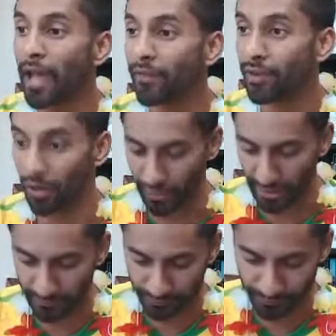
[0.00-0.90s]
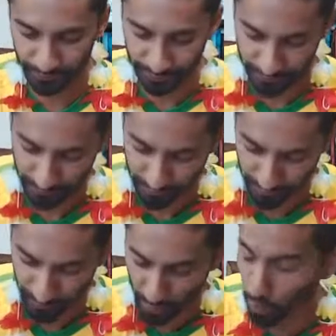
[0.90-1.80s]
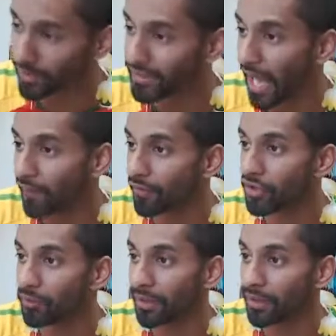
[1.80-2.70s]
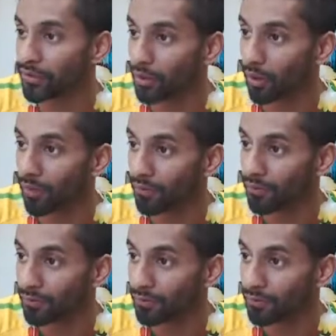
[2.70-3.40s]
Have a go at that. What is the average mean score?